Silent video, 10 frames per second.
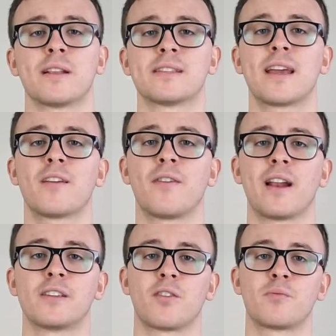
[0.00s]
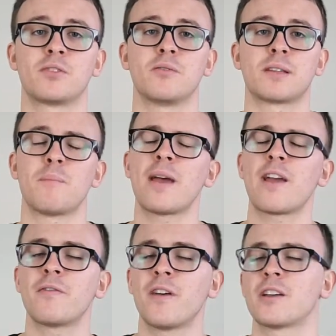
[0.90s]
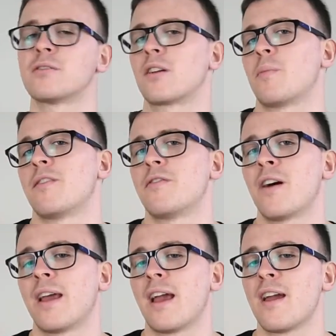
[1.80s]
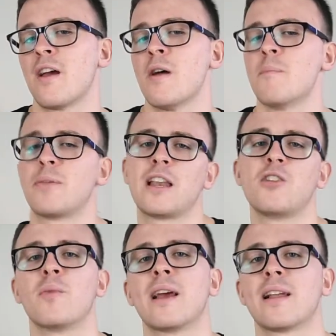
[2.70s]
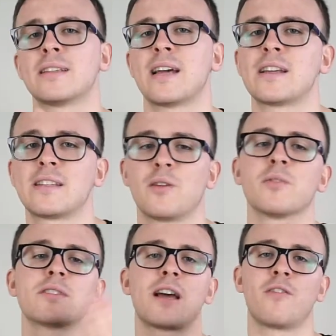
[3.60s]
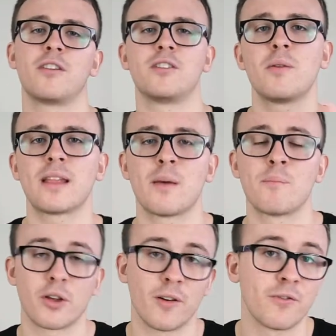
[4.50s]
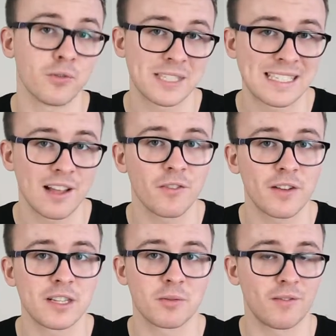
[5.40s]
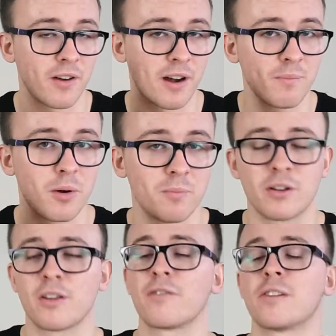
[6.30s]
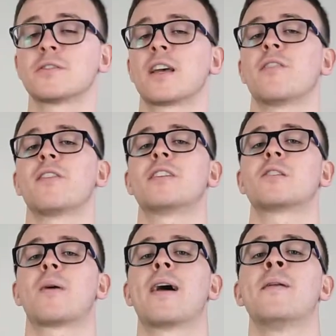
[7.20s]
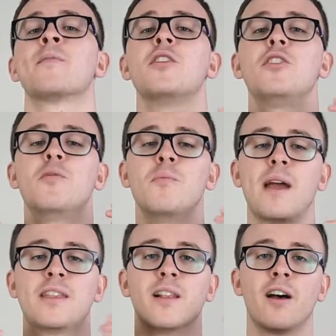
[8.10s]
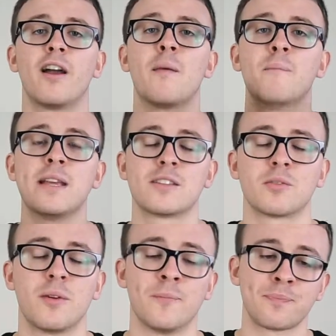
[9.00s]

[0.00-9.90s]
take advantage of opportunities that may at first look a bit funny, but then you realize actually once after doing them, put your full self into it, very important, putting your full self into it, you may learn and meet someone